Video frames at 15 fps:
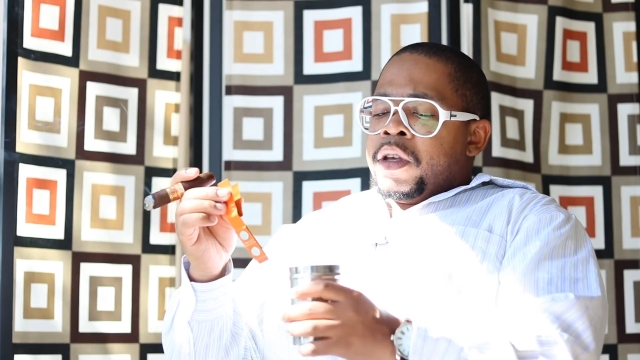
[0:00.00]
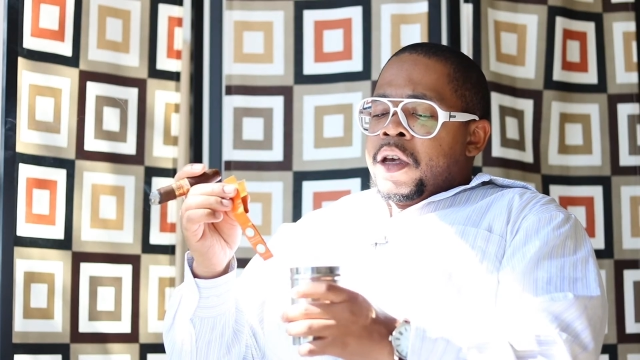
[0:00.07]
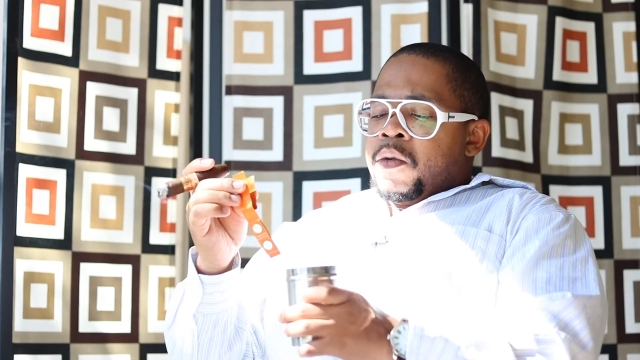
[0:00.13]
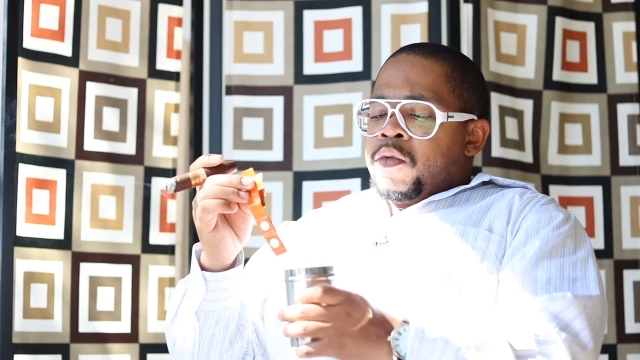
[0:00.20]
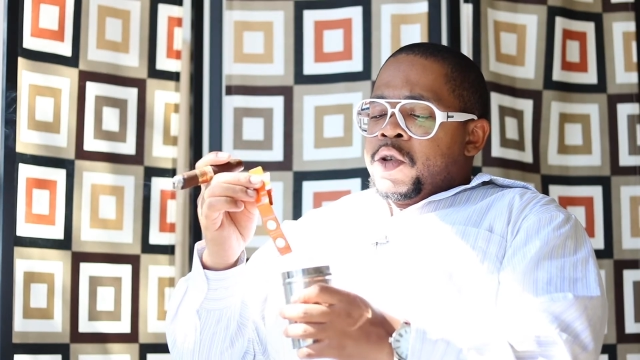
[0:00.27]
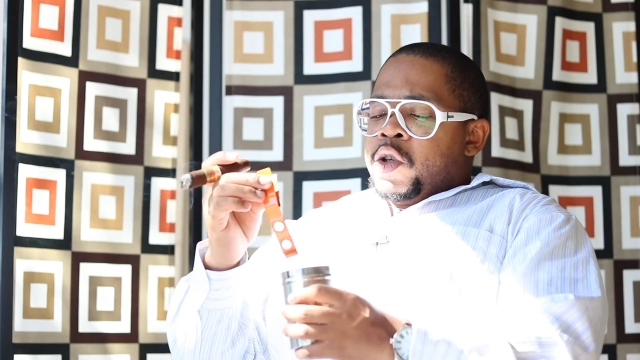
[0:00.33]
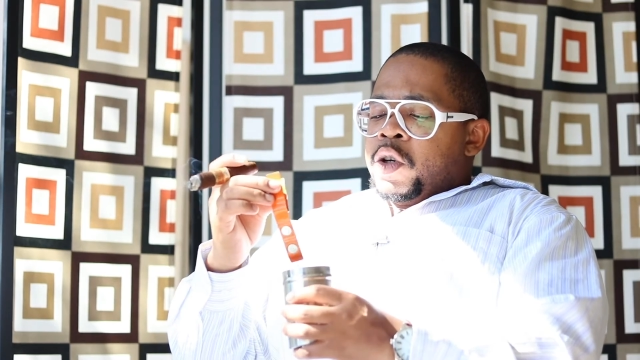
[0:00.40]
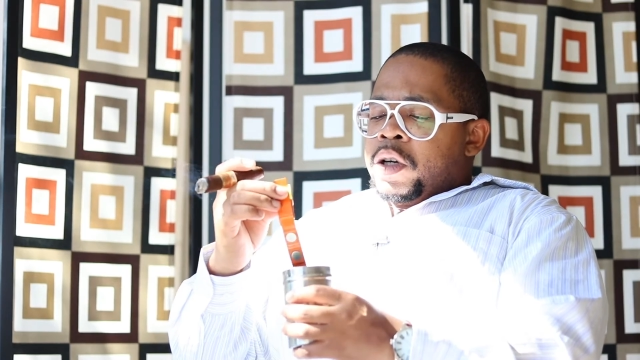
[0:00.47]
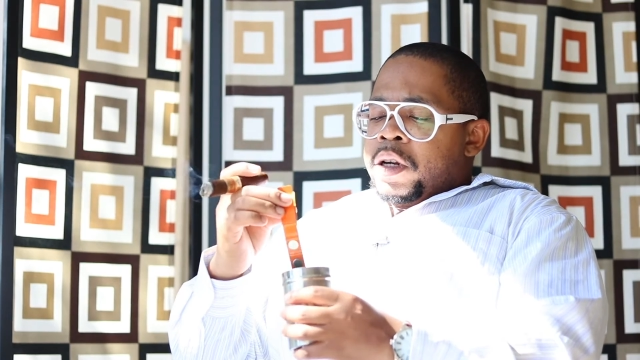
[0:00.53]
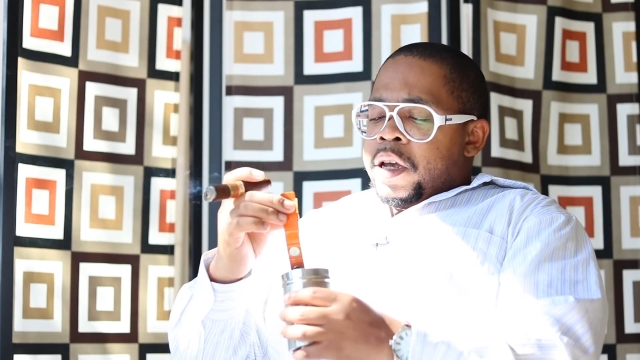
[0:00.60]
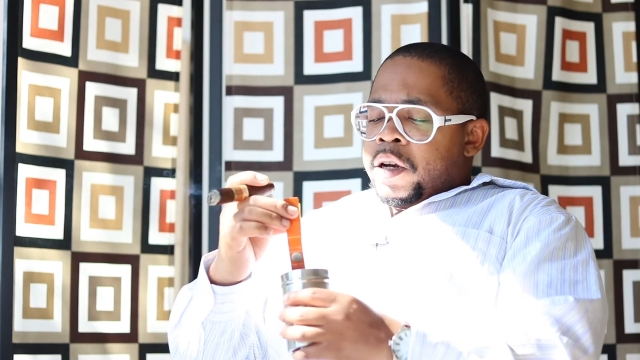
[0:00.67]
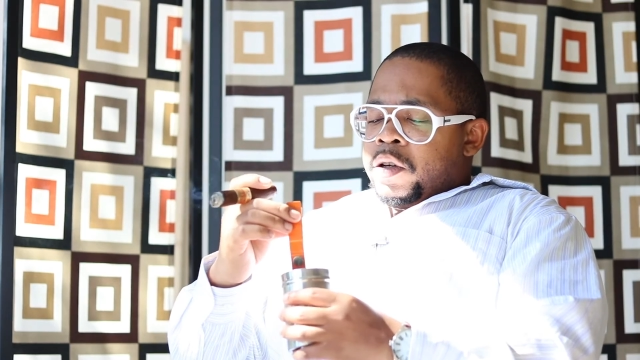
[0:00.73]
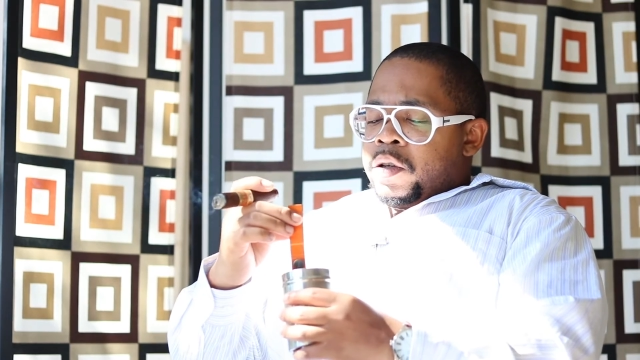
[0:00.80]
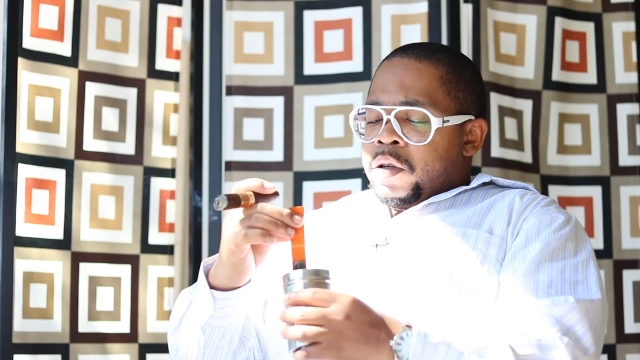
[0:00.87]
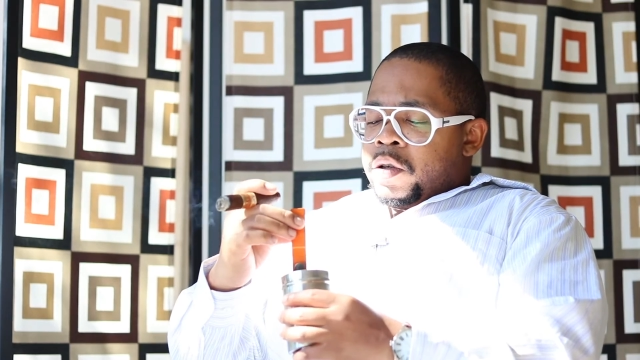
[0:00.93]
And what you can
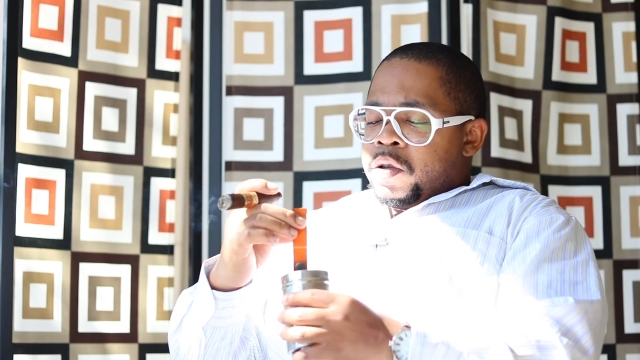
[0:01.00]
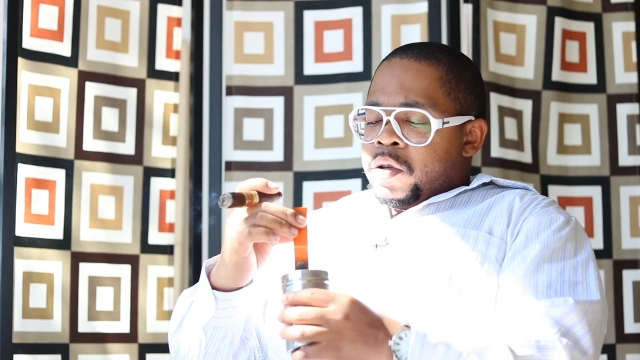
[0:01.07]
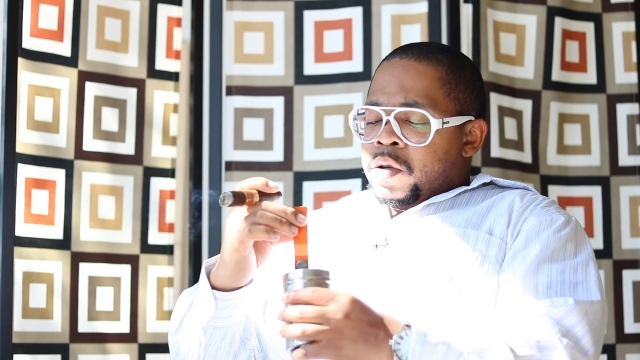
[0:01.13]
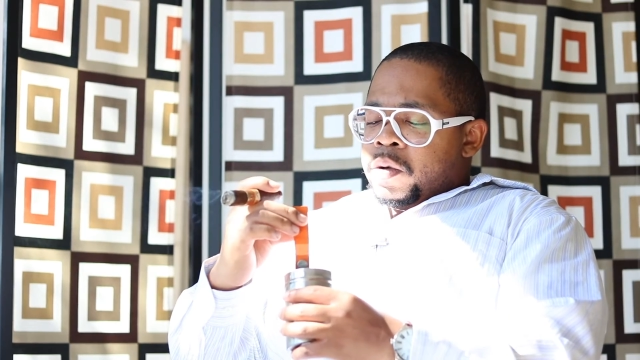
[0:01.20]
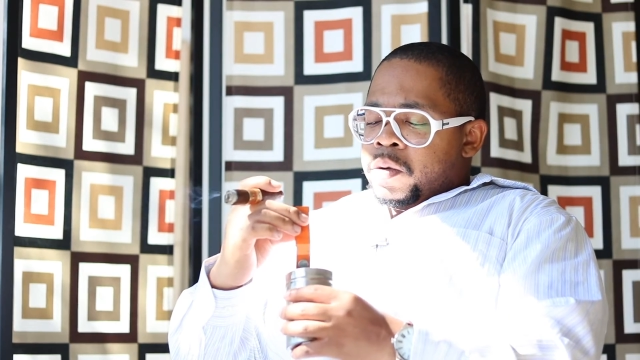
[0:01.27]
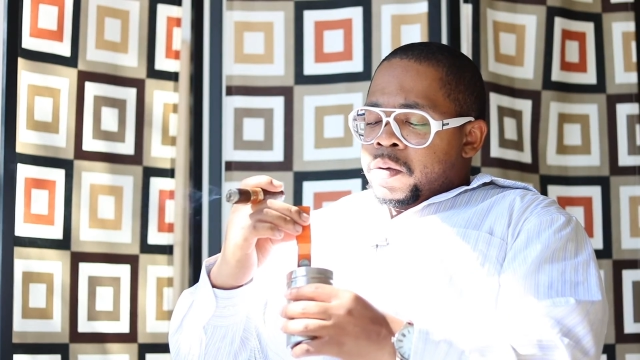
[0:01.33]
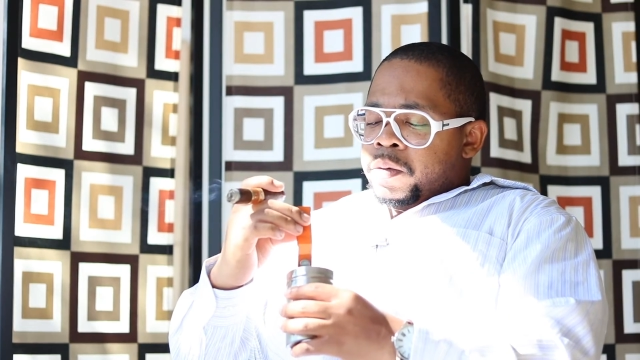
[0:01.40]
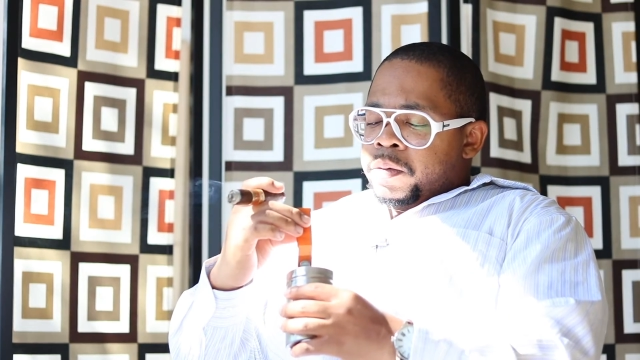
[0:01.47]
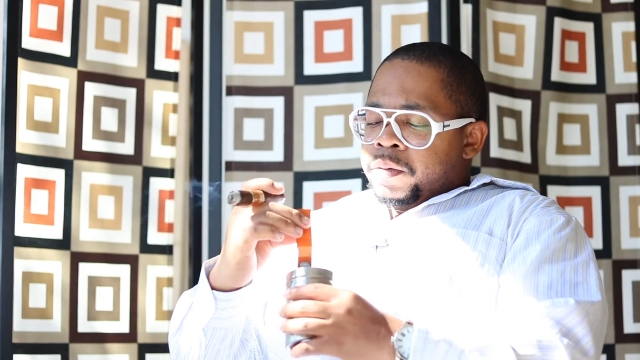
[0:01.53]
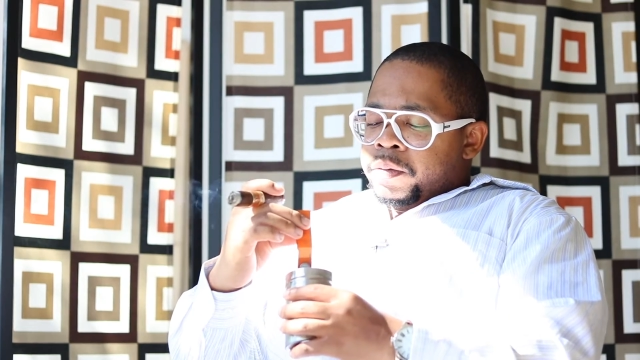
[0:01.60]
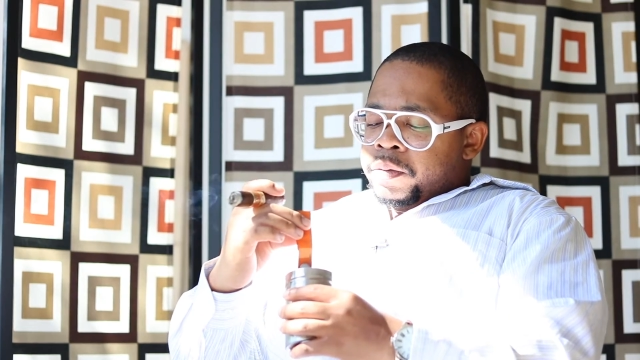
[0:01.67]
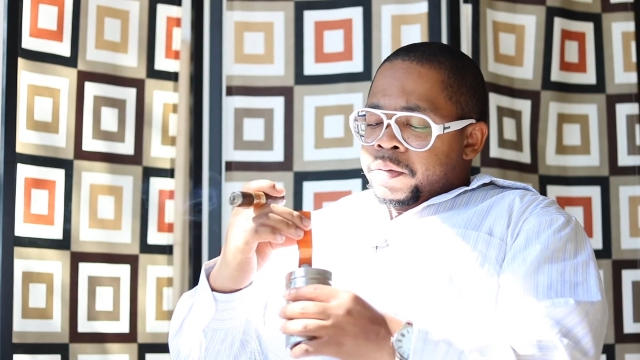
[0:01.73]
actually do